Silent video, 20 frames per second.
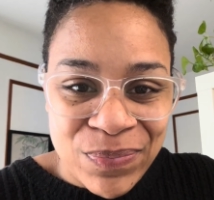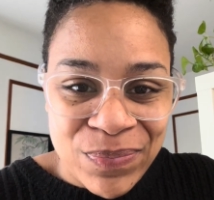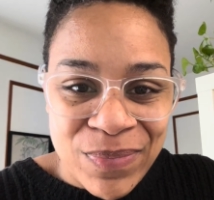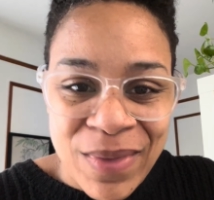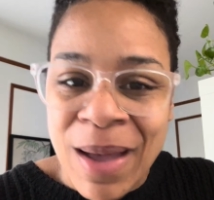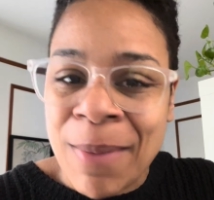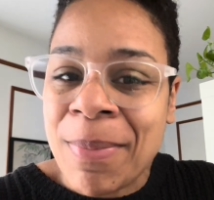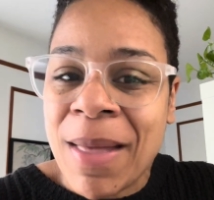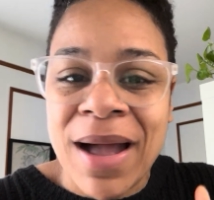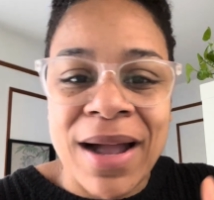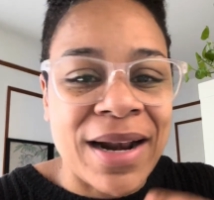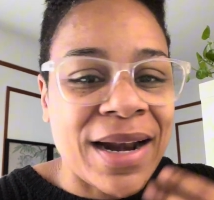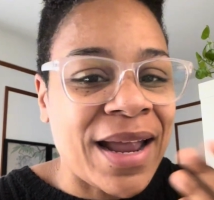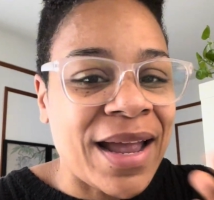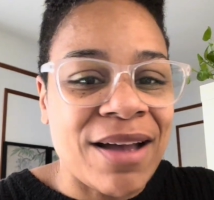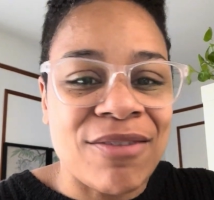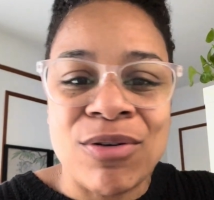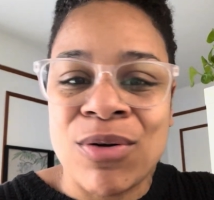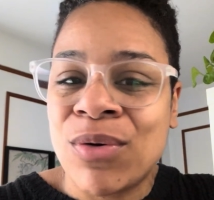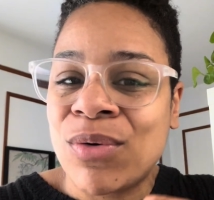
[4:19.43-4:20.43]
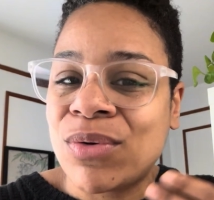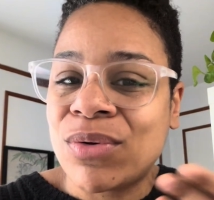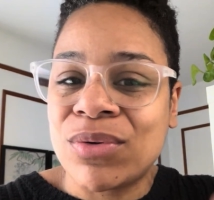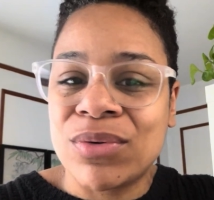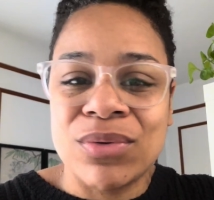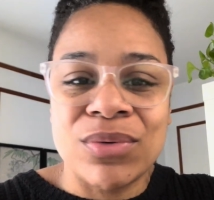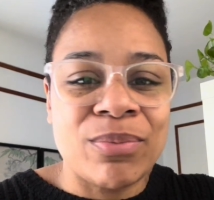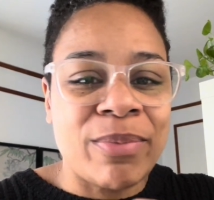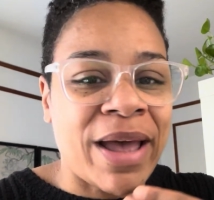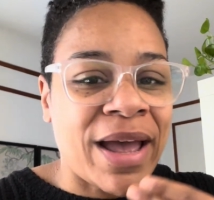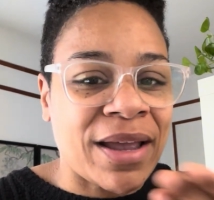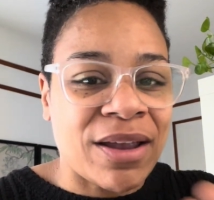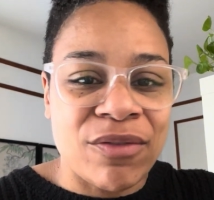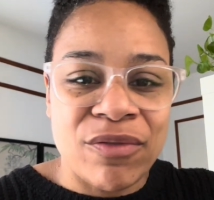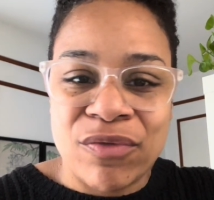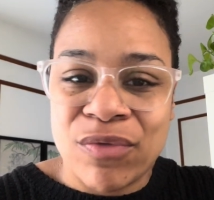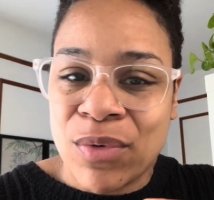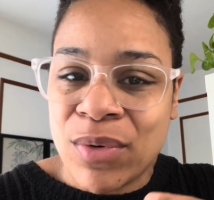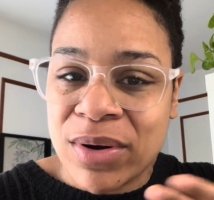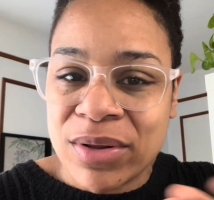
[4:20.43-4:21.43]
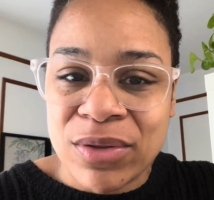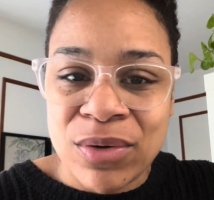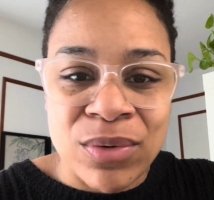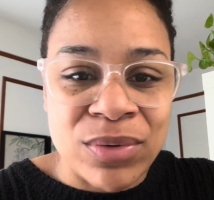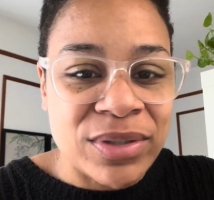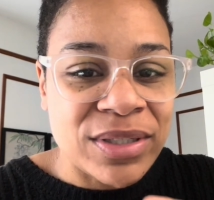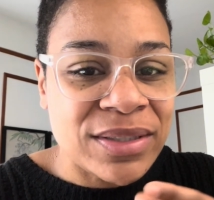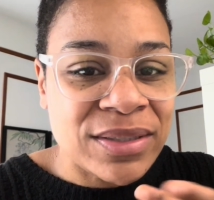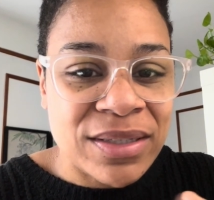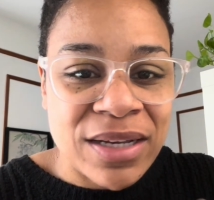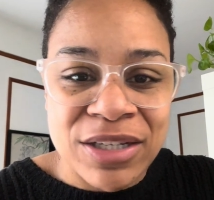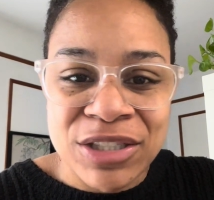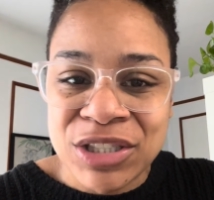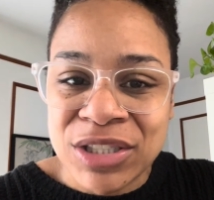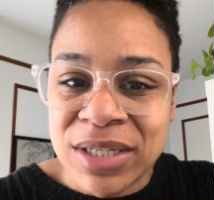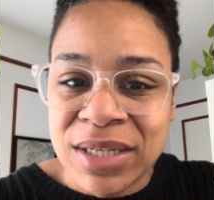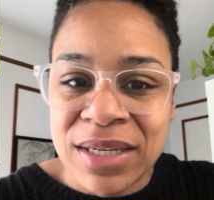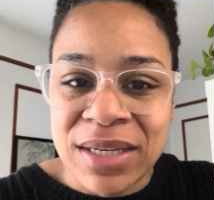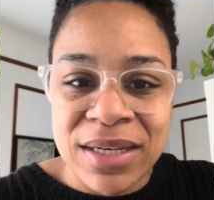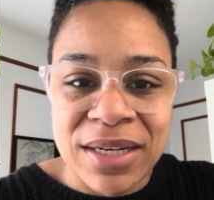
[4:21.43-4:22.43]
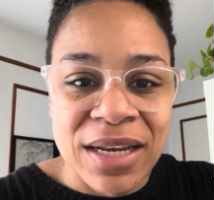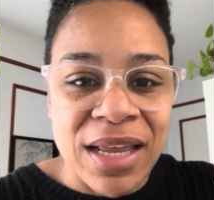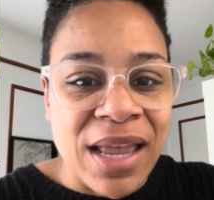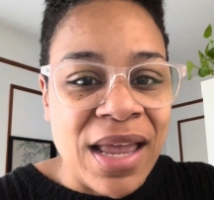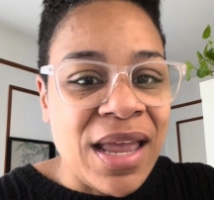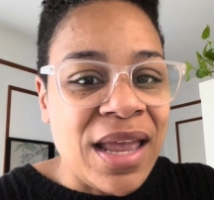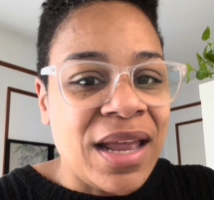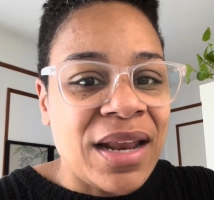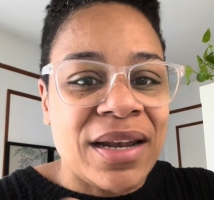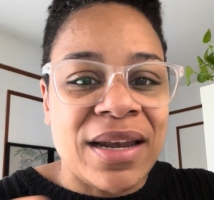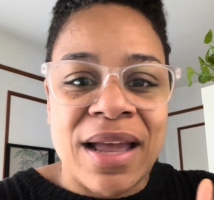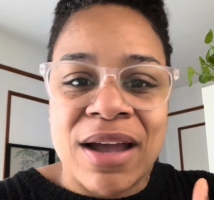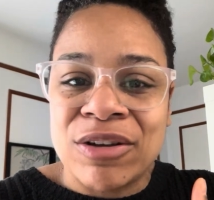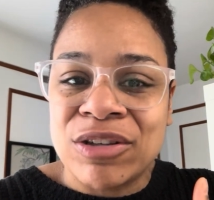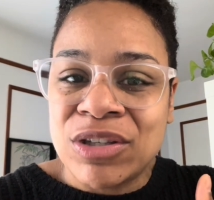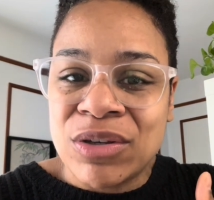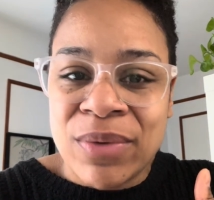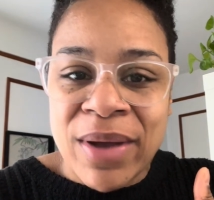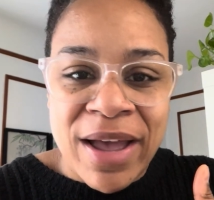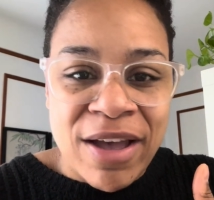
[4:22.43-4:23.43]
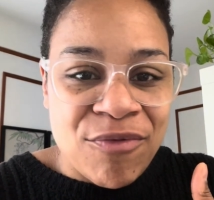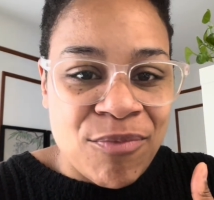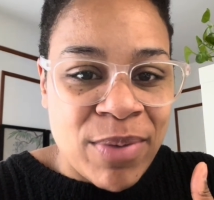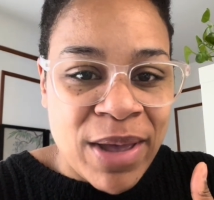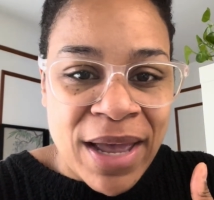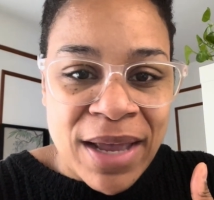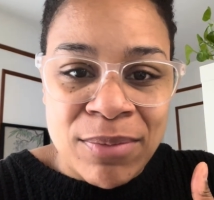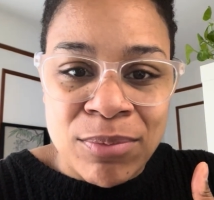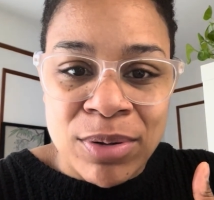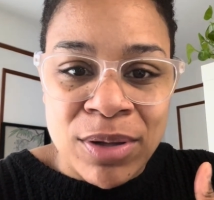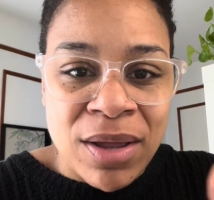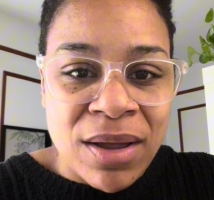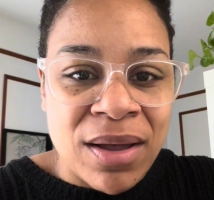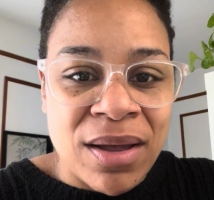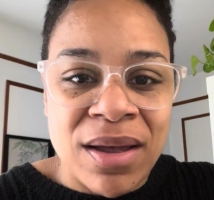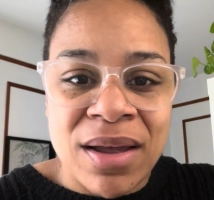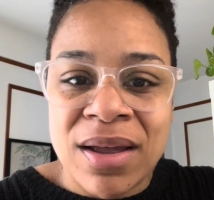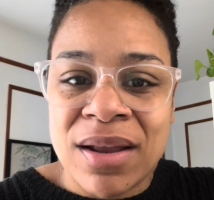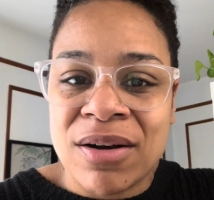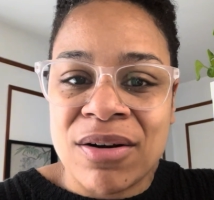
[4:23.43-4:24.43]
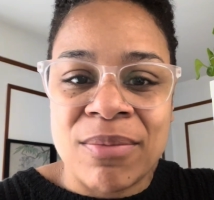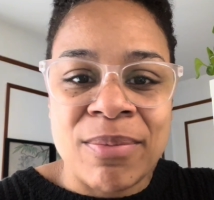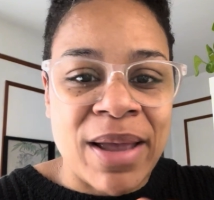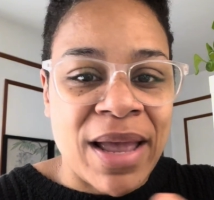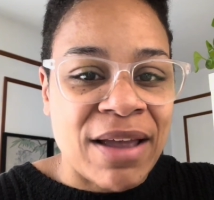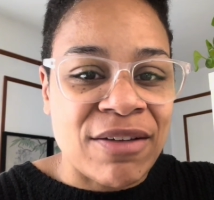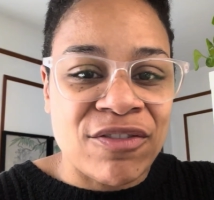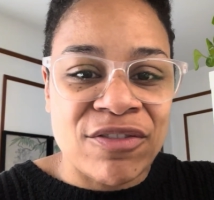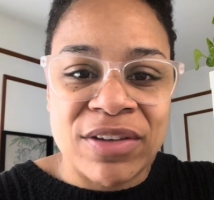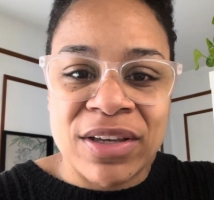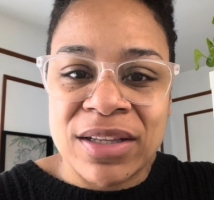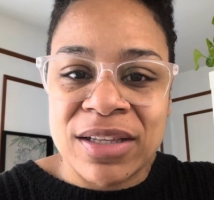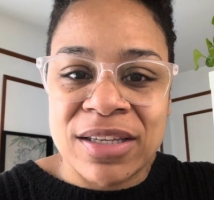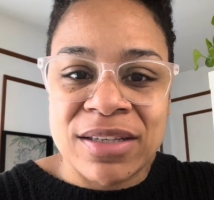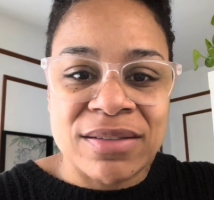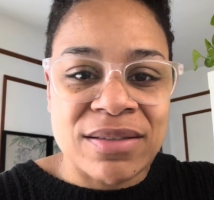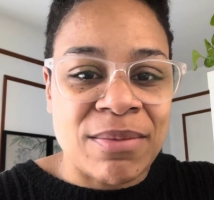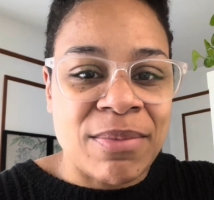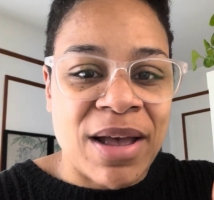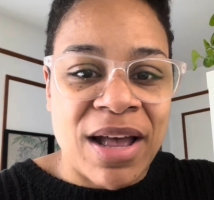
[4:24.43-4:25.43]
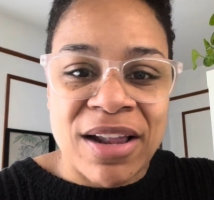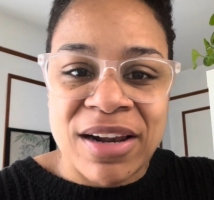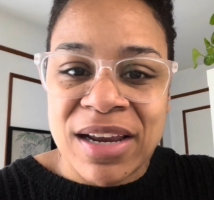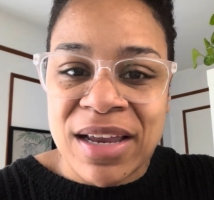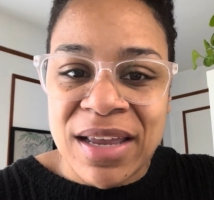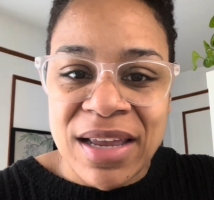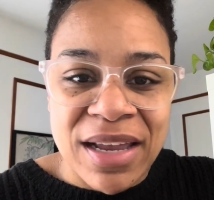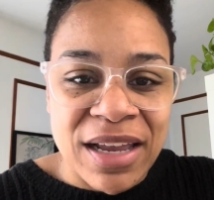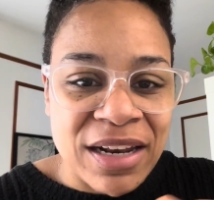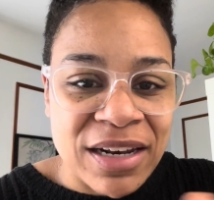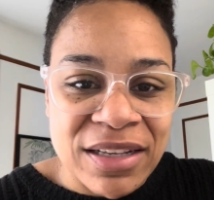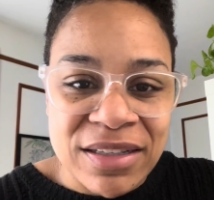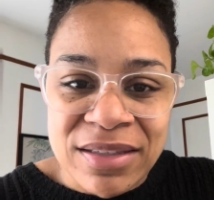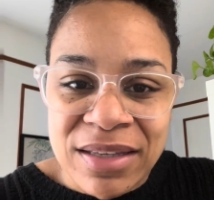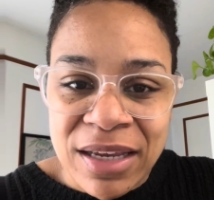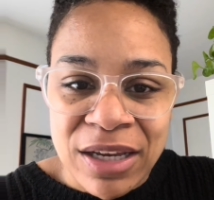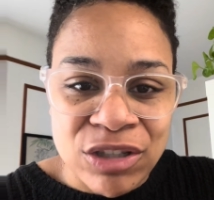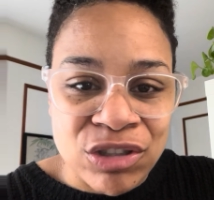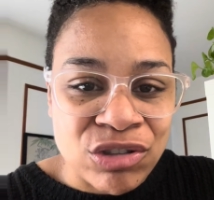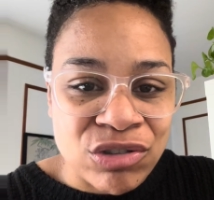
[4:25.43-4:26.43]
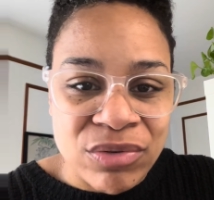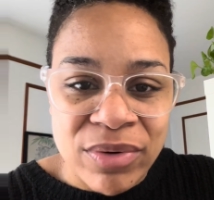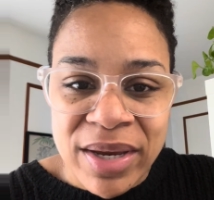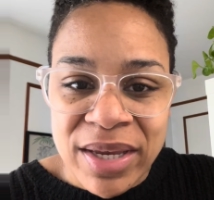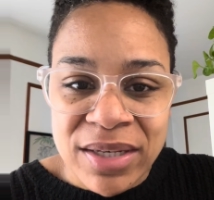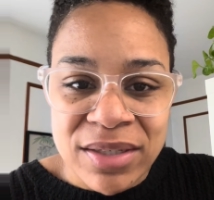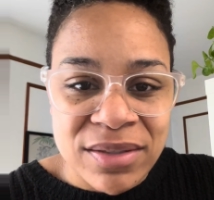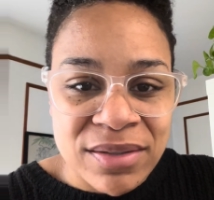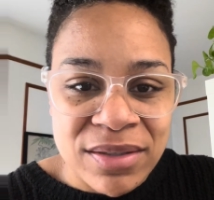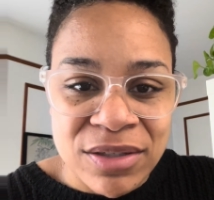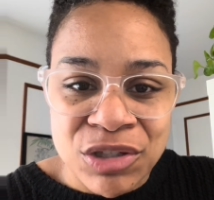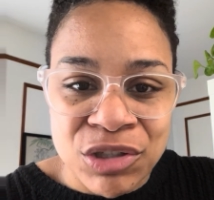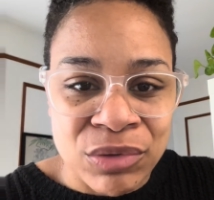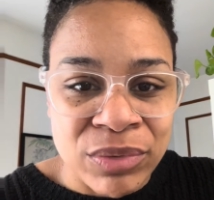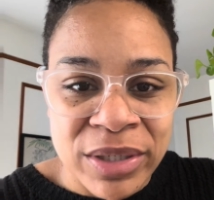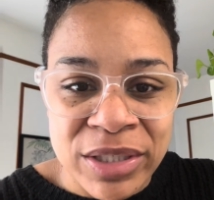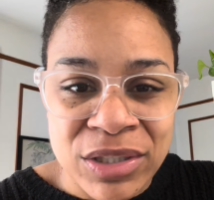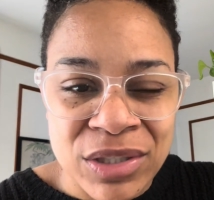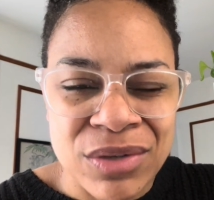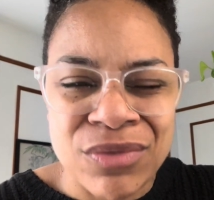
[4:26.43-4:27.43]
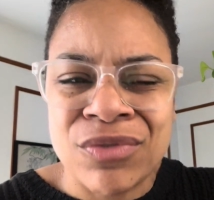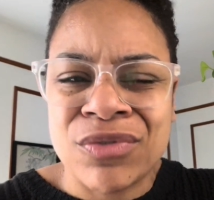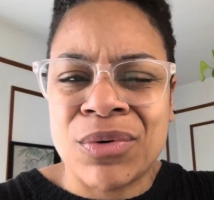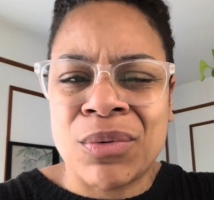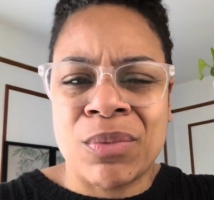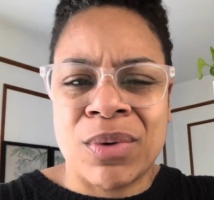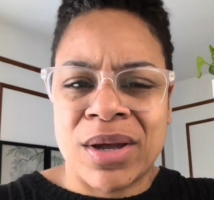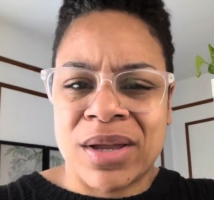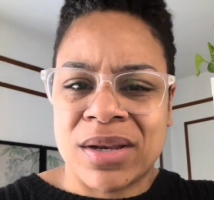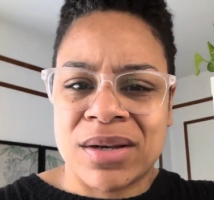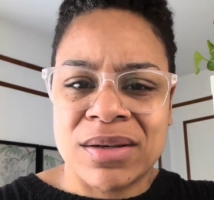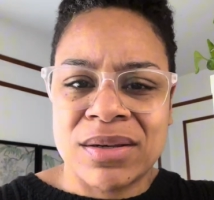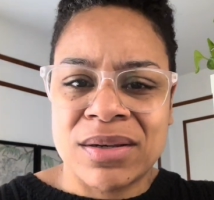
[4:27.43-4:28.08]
I'm not going to have a whole back and forth, a whole discussion. Now you have bad blood or bad feelings about it, and it's like a strained situation for what?